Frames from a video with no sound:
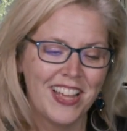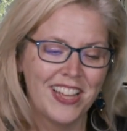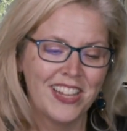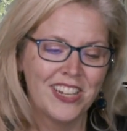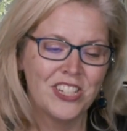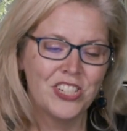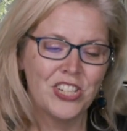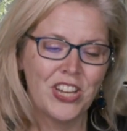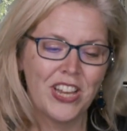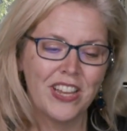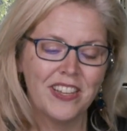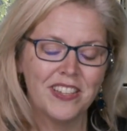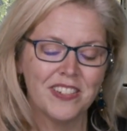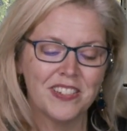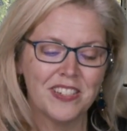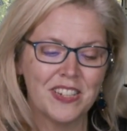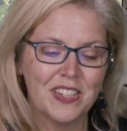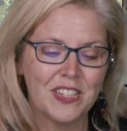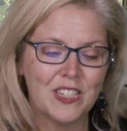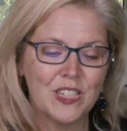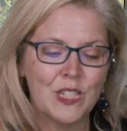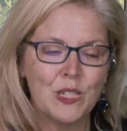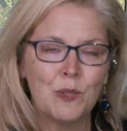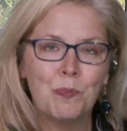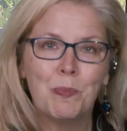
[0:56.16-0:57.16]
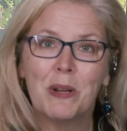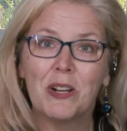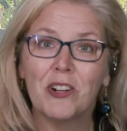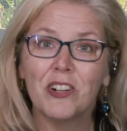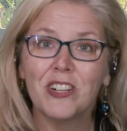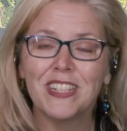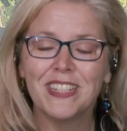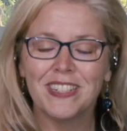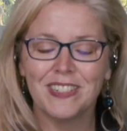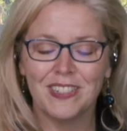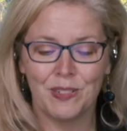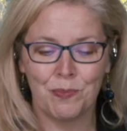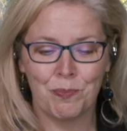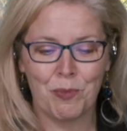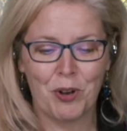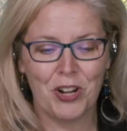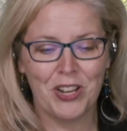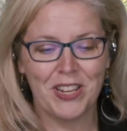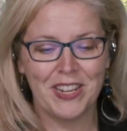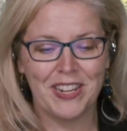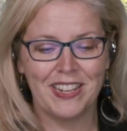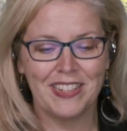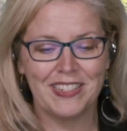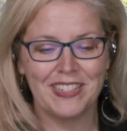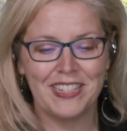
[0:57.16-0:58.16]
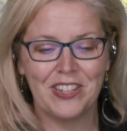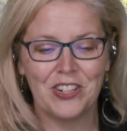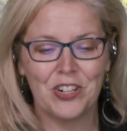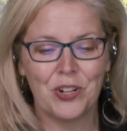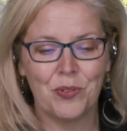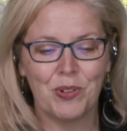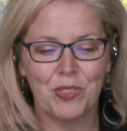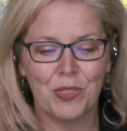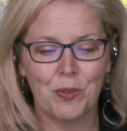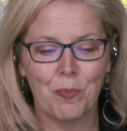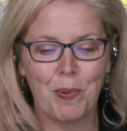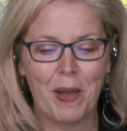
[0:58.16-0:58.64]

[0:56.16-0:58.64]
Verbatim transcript: Jake is an experienced marketing leader with